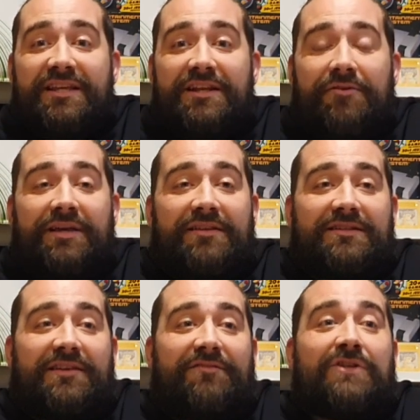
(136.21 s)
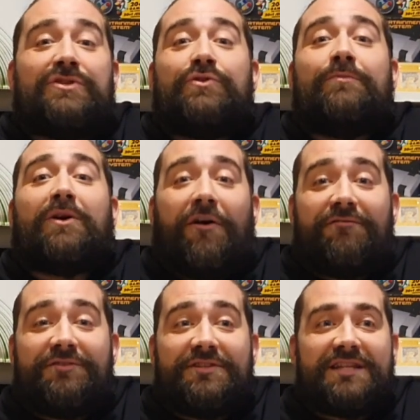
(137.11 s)
You know, get to give consumer
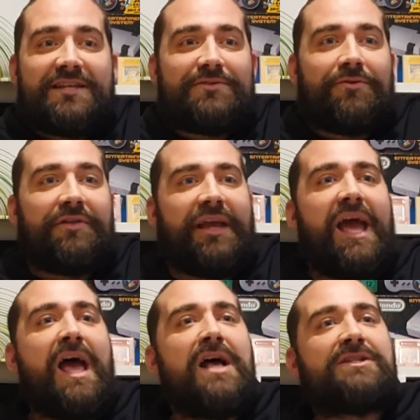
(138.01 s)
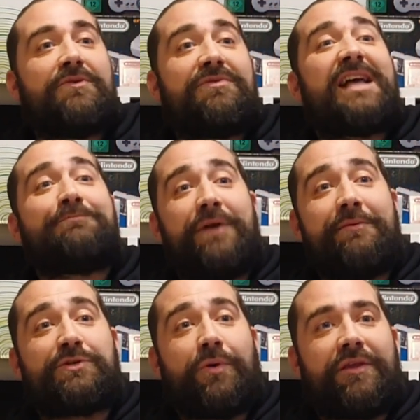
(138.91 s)
confidence, that sort of thing. So that's pretty
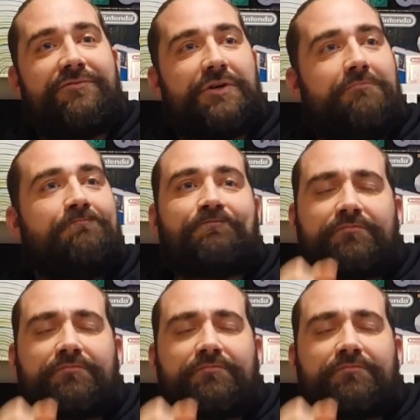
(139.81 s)
much what they've done.